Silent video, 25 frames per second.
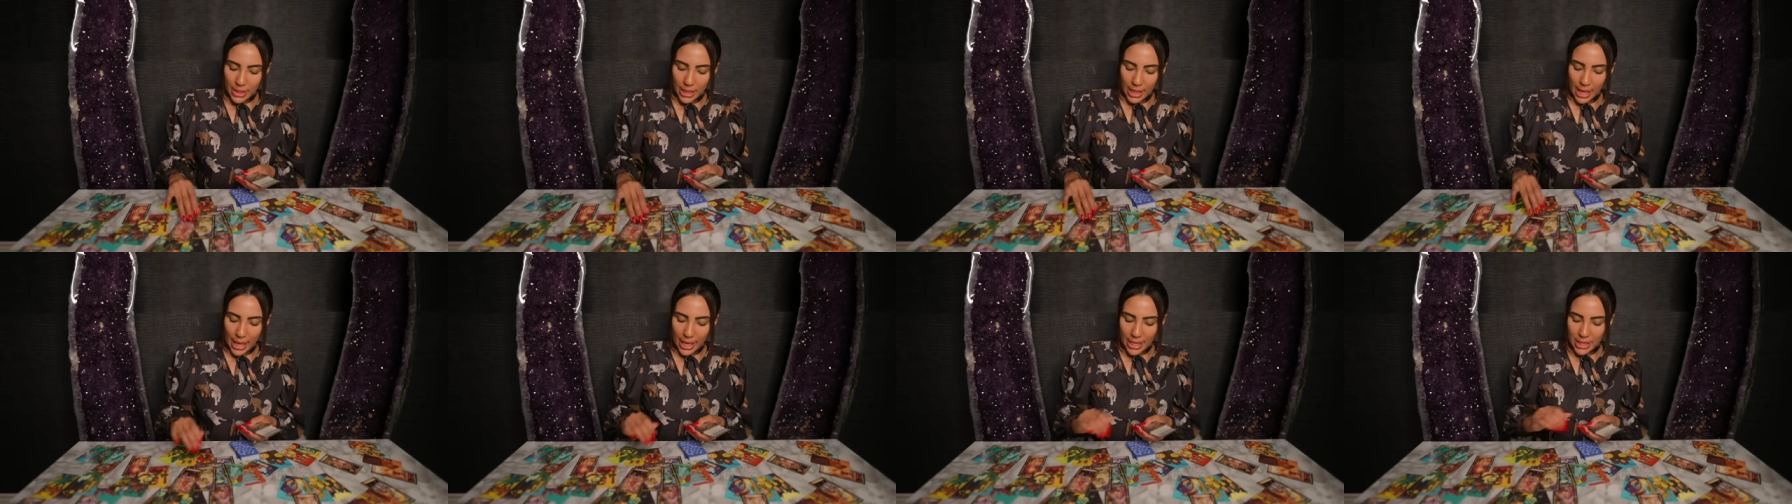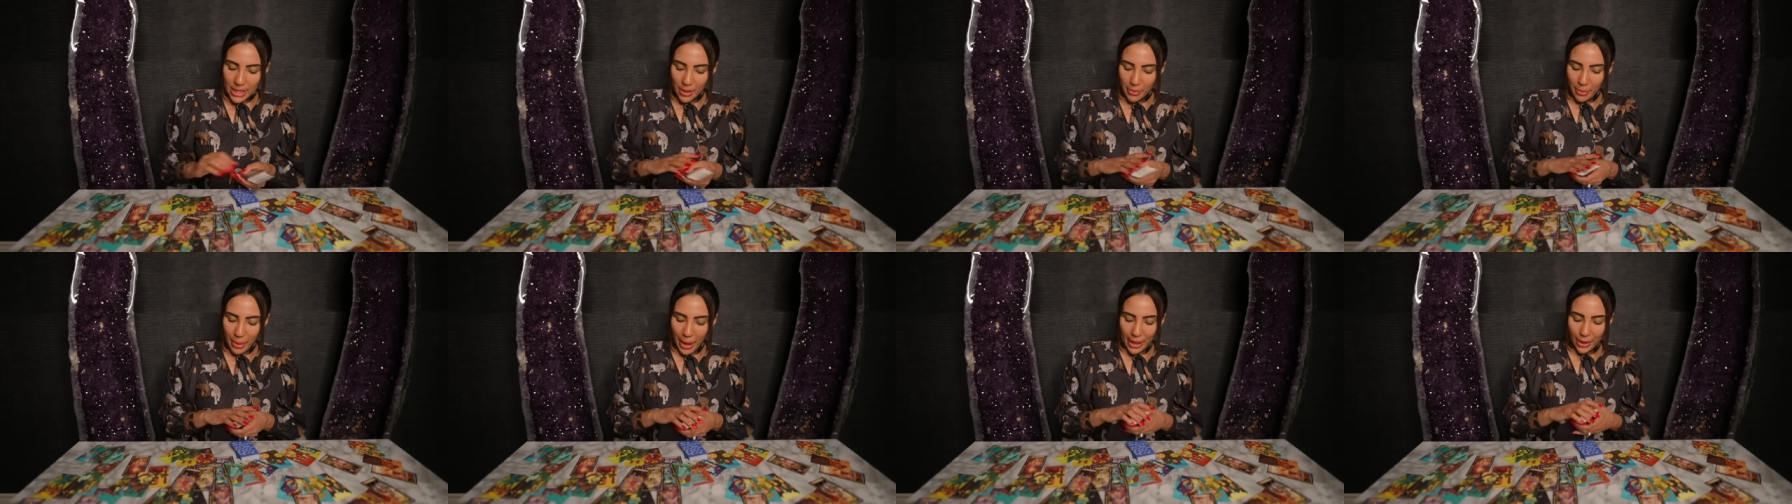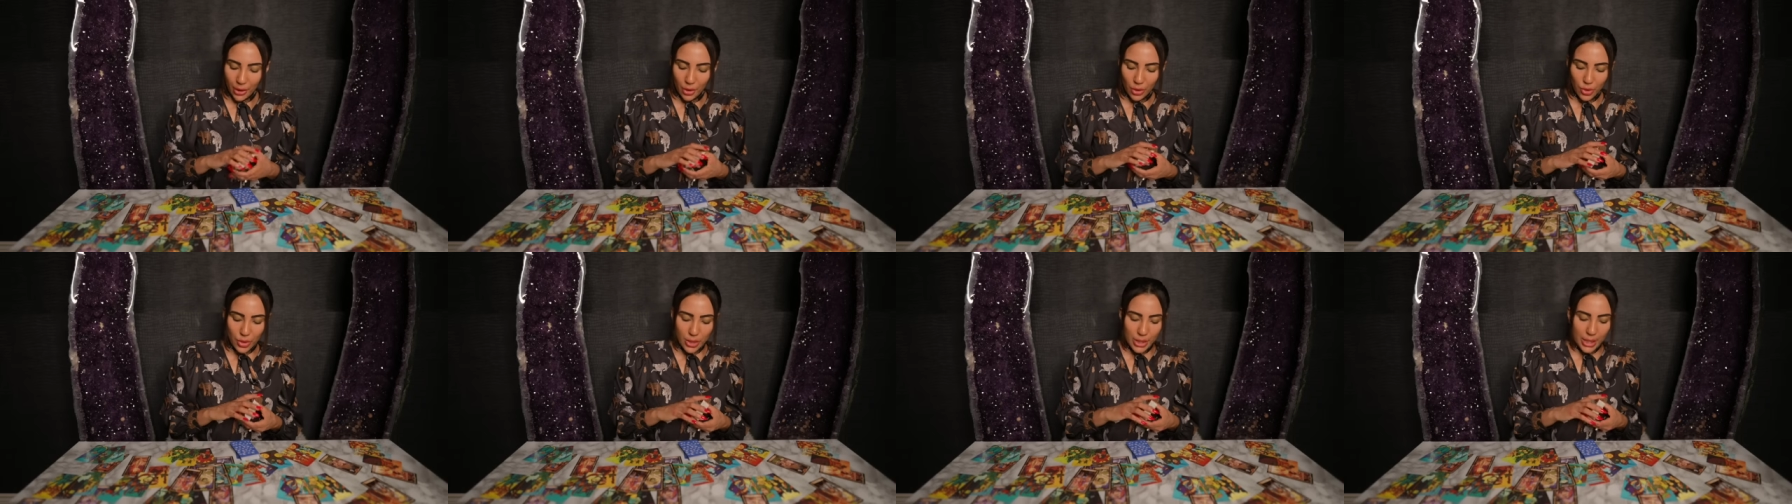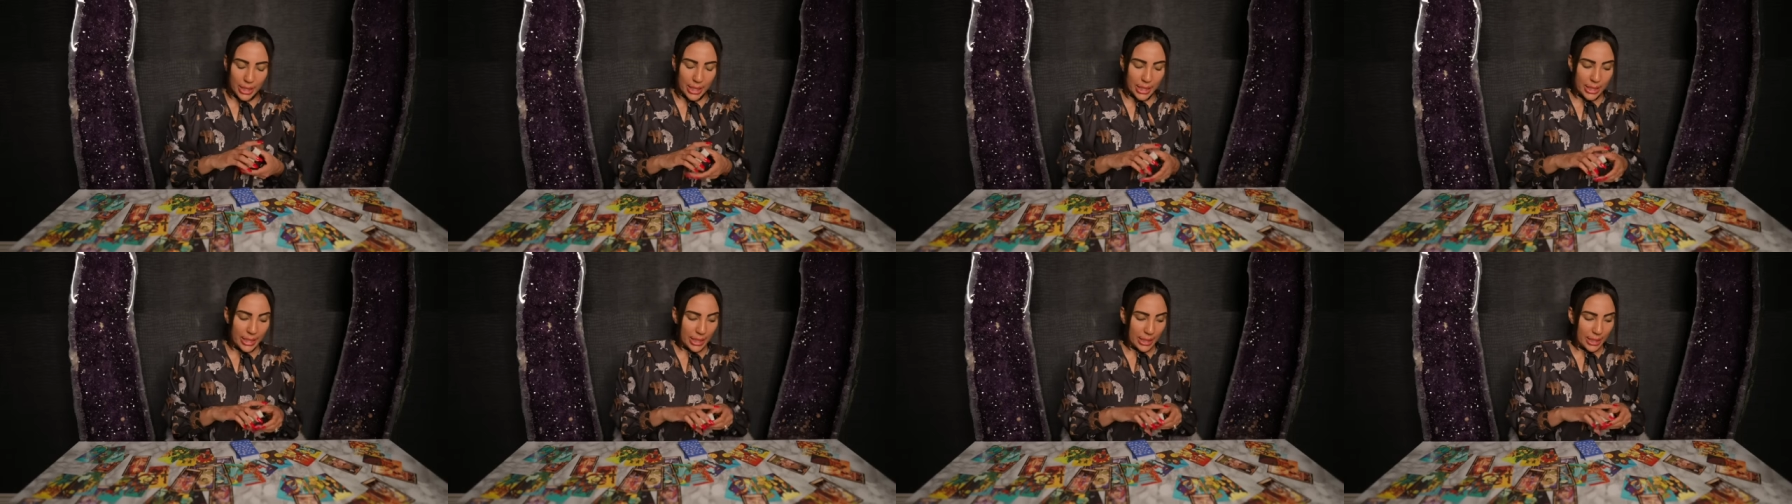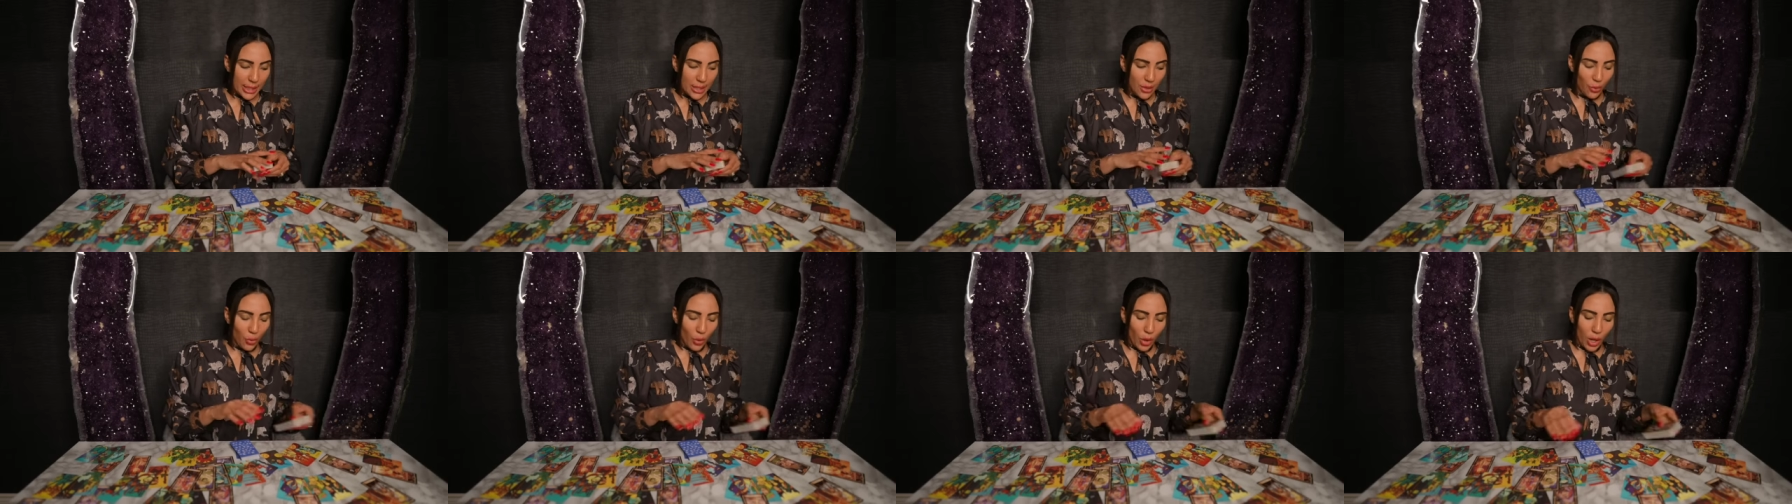the Ace of Pentacles, and the
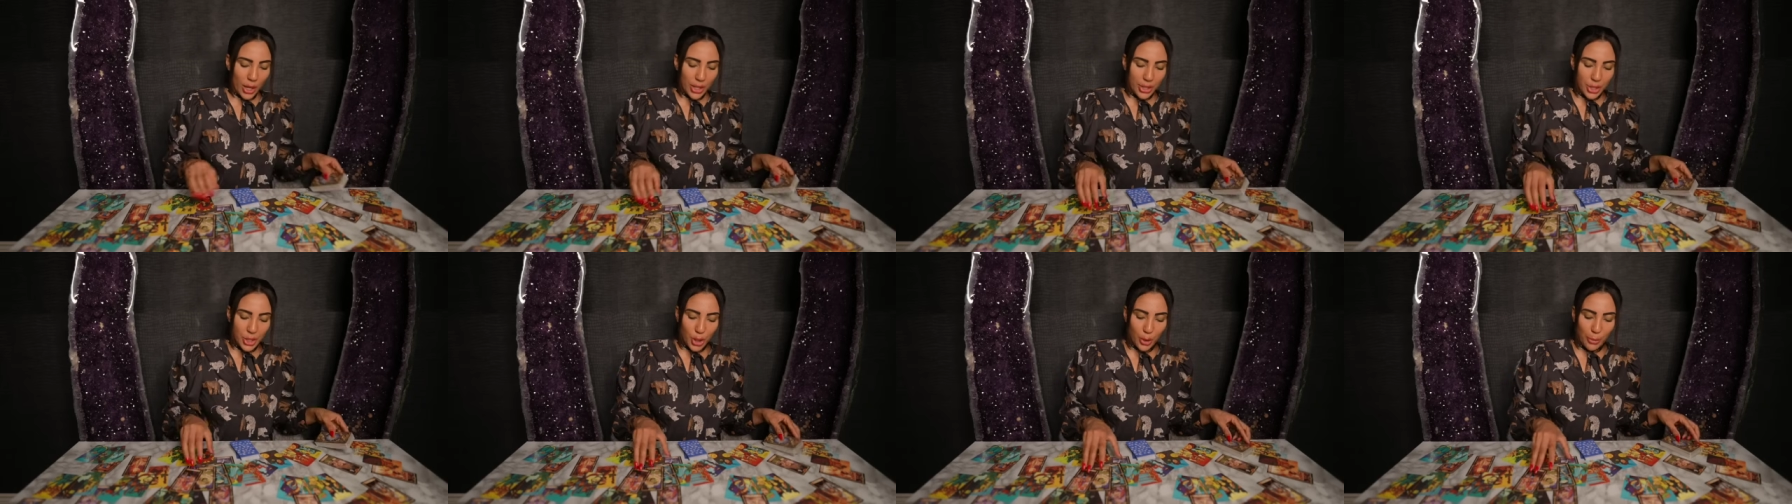Six of Wands.